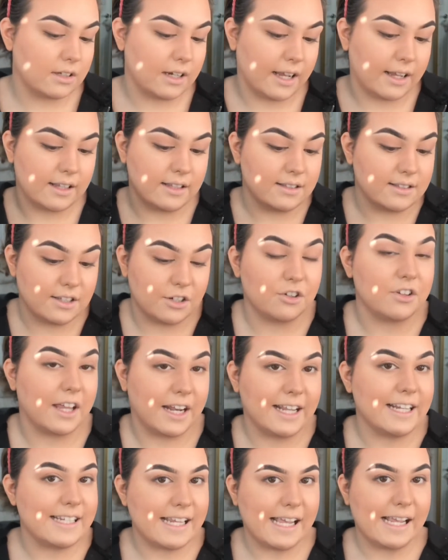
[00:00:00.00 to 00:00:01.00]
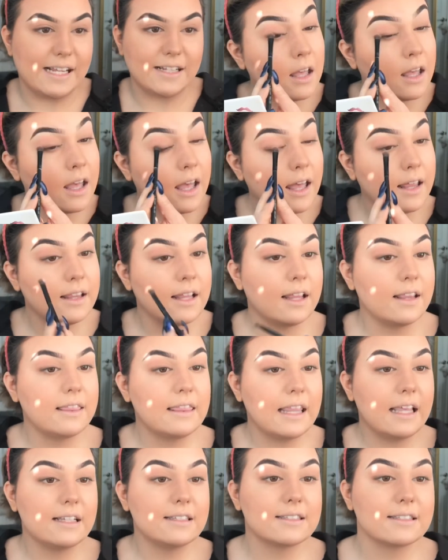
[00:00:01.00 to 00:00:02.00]
and I consider that a date. And then
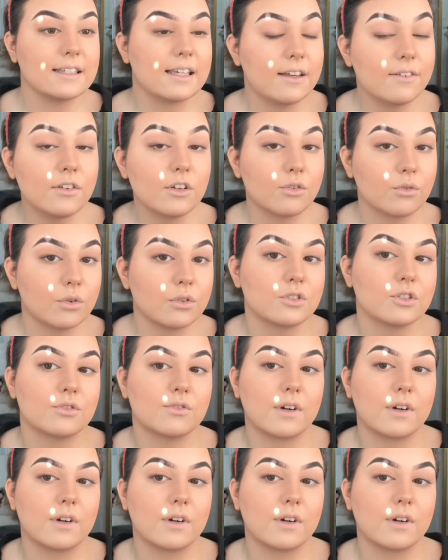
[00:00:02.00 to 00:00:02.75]
Thanksgiving rolls